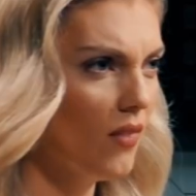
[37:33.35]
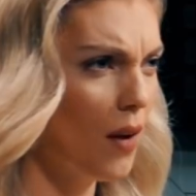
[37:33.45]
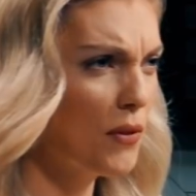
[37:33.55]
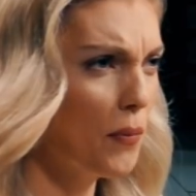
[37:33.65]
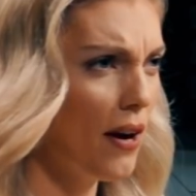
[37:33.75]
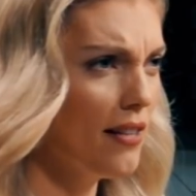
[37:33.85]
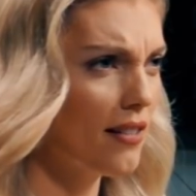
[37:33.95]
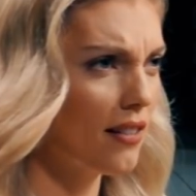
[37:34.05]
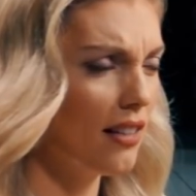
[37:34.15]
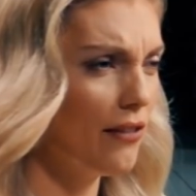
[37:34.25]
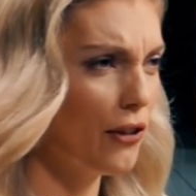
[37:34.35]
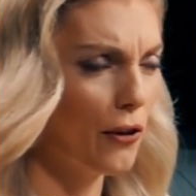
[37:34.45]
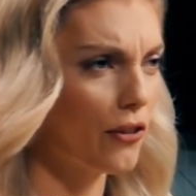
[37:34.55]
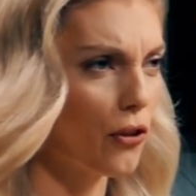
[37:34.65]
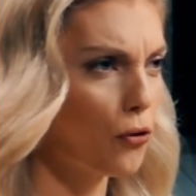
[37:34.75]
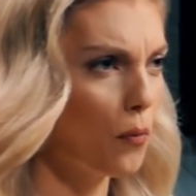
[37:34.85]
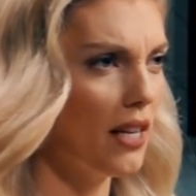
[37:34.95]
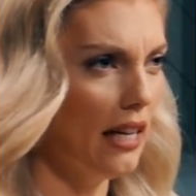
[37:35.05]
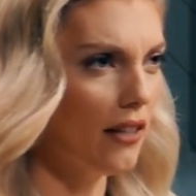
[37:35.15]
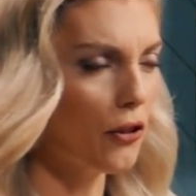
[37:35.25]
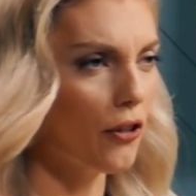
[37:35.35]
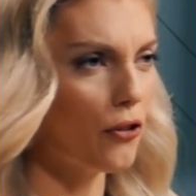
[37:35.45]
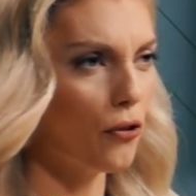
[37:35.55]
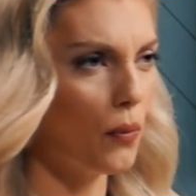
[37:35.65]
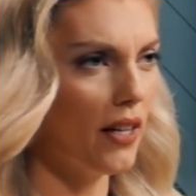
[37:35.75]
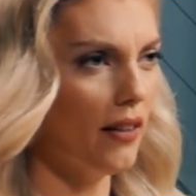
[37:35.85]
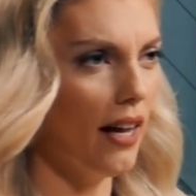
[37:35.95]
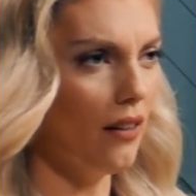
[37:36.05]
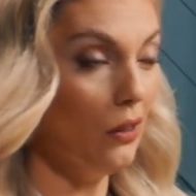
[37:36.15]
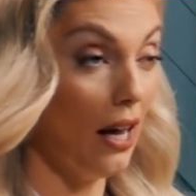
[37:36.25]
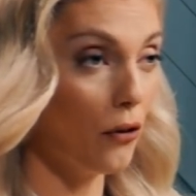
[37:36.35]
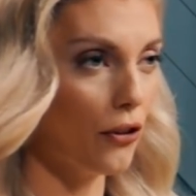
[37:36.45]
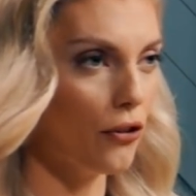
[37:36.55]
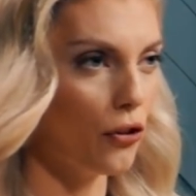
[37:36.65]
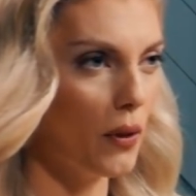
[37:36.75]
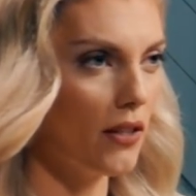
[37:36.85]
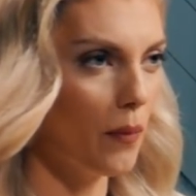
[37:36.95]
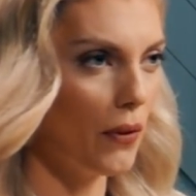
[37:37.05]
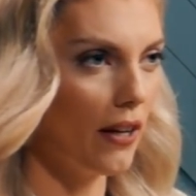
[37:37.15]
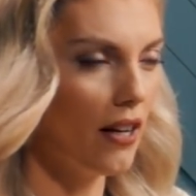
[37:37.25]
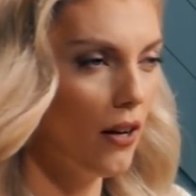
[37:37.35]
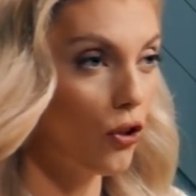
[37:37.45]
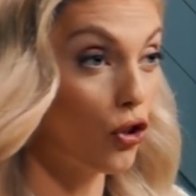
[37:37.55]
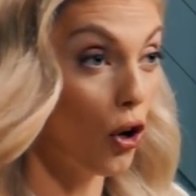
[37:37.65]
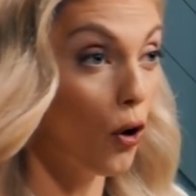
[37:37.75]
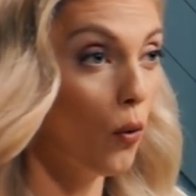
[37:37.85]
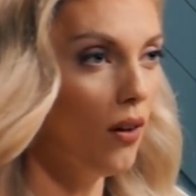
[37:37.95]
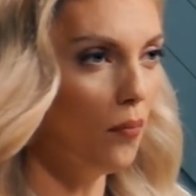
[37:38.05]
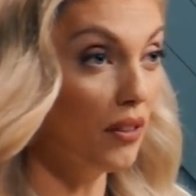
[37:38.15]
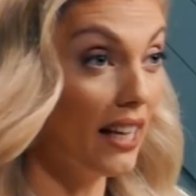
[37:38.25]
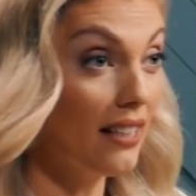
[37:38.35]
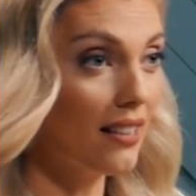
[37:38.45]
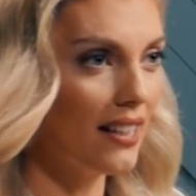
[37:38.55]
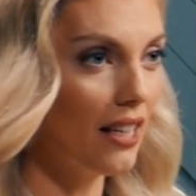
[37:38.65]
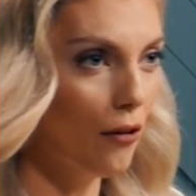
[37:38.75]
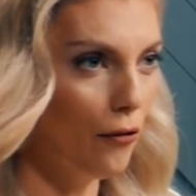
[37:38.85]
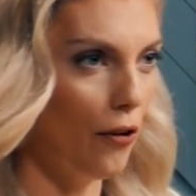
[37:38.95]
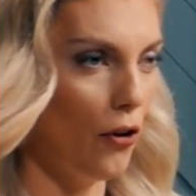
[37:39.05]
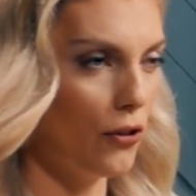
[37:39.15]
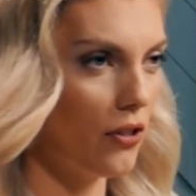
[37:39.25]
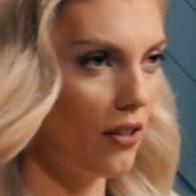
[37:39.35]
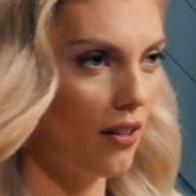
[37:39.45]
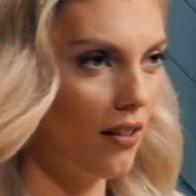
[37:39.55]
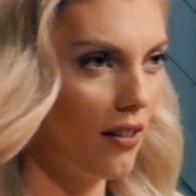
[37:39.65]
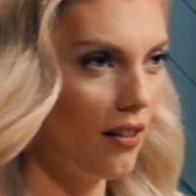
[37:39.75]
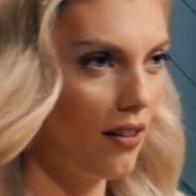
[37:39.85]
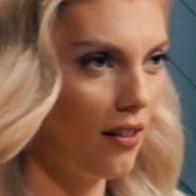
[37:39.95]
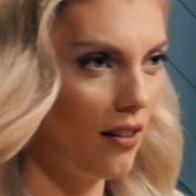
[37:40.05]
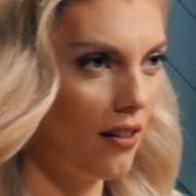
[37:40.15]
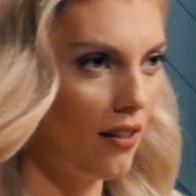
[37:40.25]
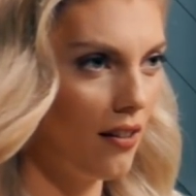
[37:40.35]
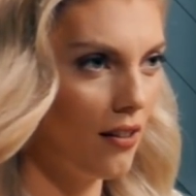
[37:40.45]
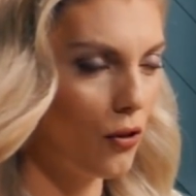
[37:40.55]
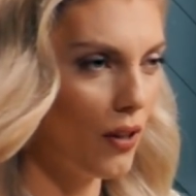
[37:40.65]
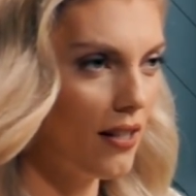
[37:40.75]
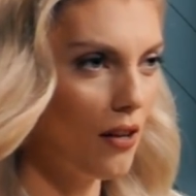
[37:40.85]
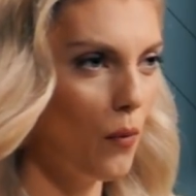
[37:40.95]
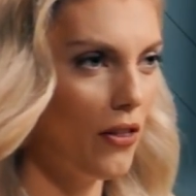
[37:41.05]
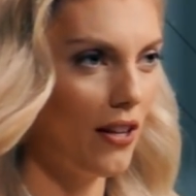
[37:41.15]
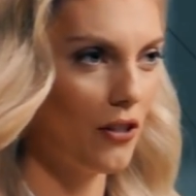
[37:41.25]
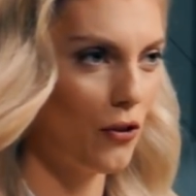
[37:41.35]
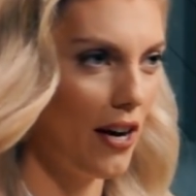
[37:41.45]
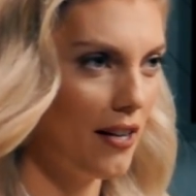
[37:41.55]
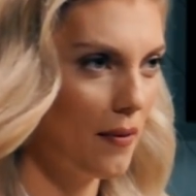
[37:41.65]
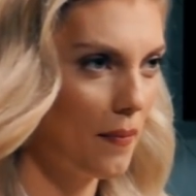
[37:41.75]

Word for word: I'm surprised even her social media interns who tweeted that allowed her to tweet something so blatantly false. So let's get one thing straight.